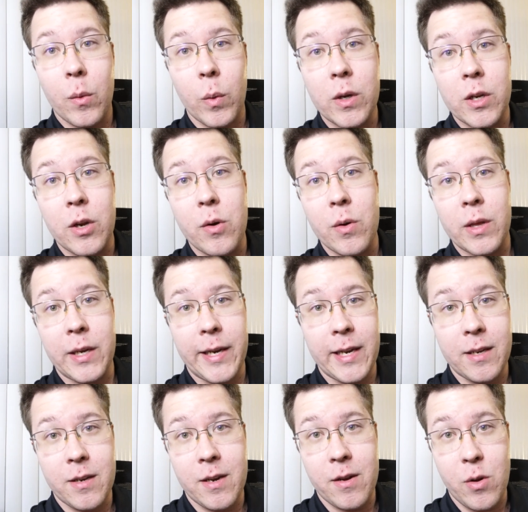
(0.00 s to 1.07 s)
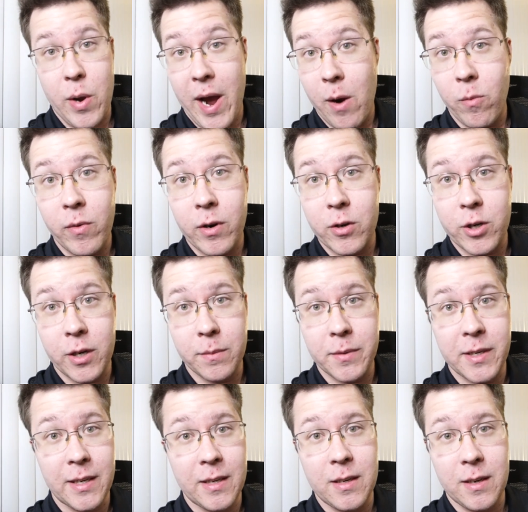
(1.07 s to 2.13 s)
what to do in the case that you have rare
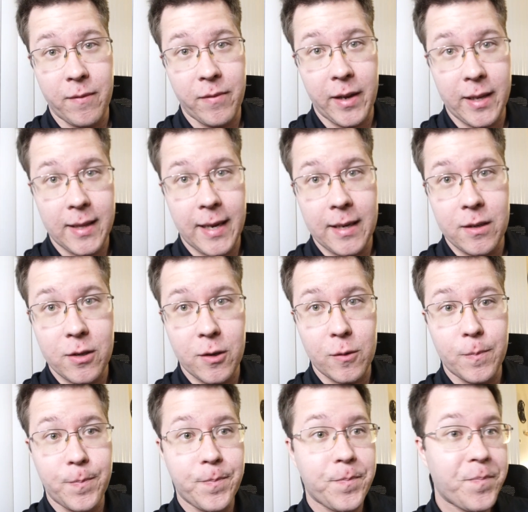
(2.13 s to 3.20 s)
chips and stuff like that. So